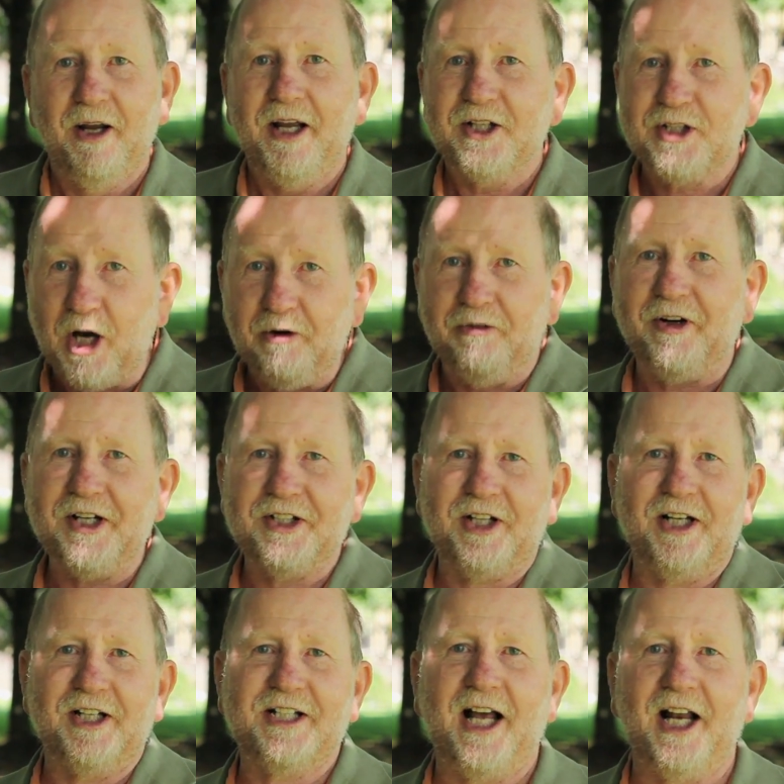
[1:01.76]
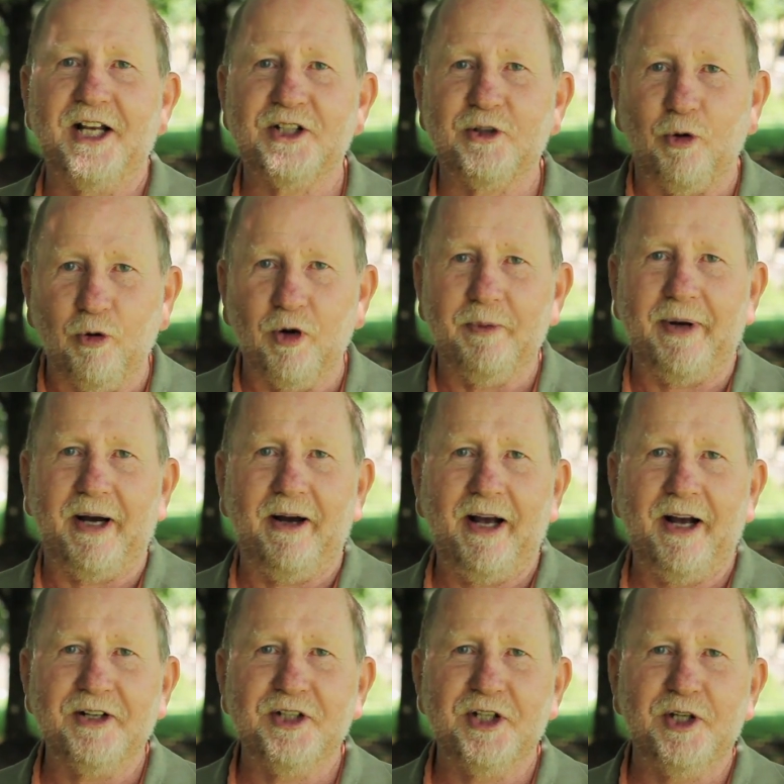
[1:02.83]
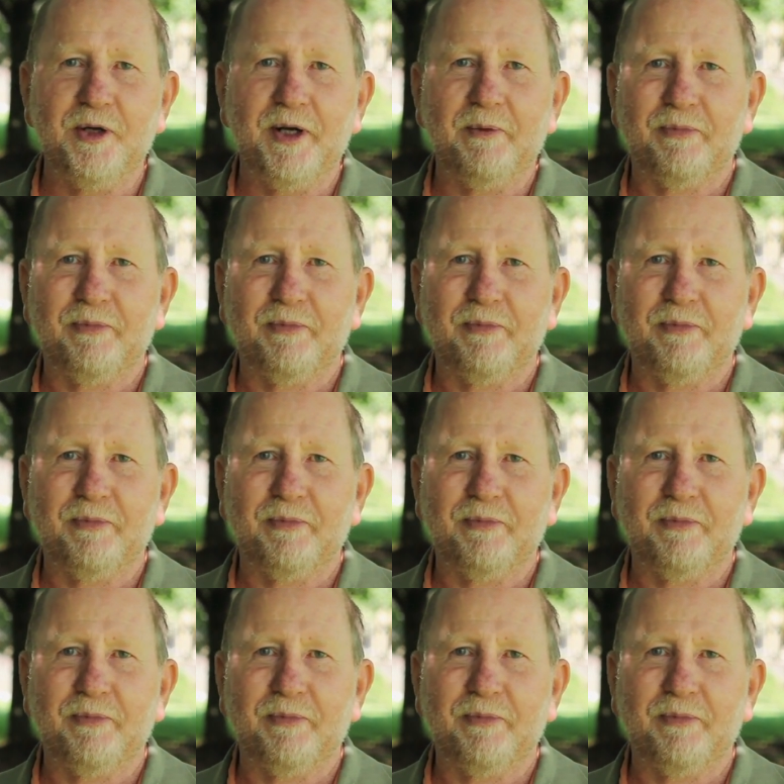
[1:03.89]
Topher is going to tell us all about how to do it